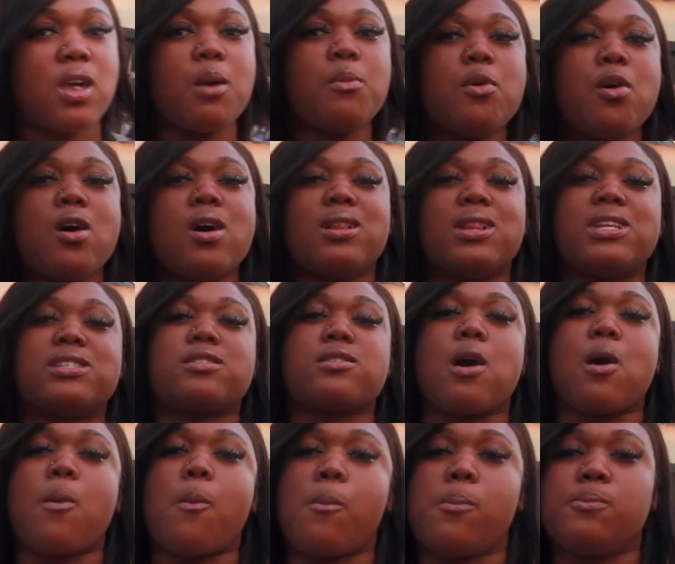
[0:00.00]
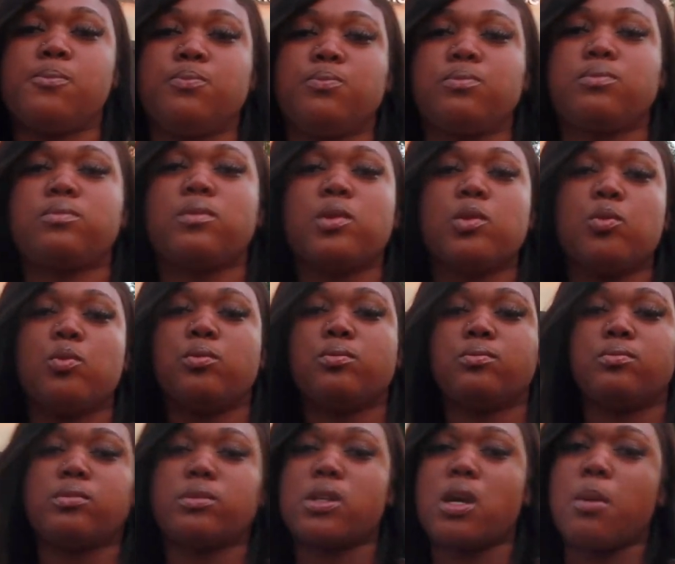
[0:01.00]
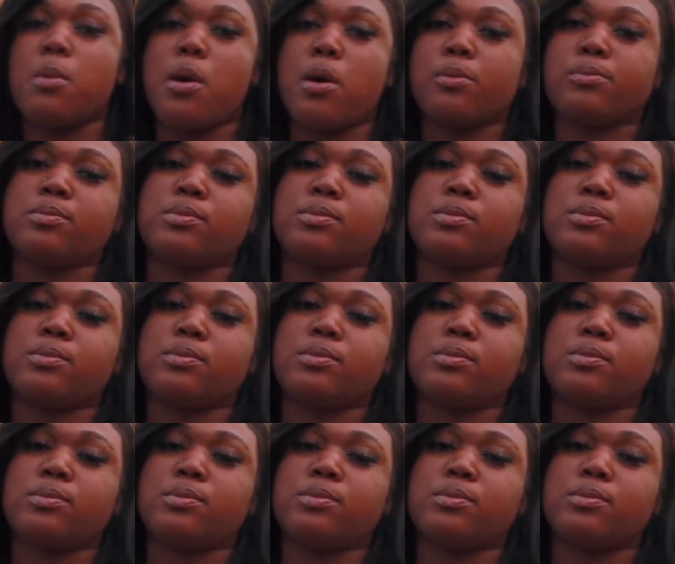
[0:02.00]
Come on, let's go. Come on.